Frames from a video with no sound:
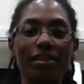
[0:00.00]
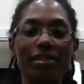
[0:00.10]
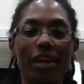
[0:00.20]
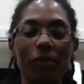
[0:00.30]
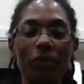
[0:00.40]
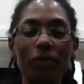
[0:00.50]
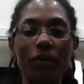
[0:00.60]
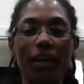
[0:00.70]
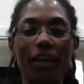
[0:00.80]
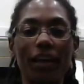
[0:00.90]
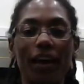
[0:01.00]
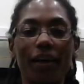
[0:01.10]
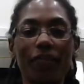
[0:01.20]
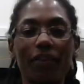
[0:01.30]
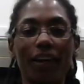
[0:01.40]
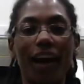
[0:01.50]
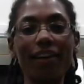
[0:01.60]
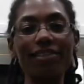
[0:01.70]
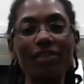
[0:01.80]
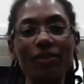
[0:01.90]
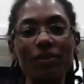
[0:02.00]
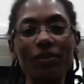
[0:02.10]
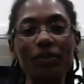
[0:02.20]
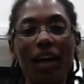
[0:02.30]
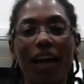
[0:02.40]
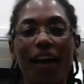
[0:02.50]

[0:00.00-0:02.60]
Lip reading: say real quick, I forgot to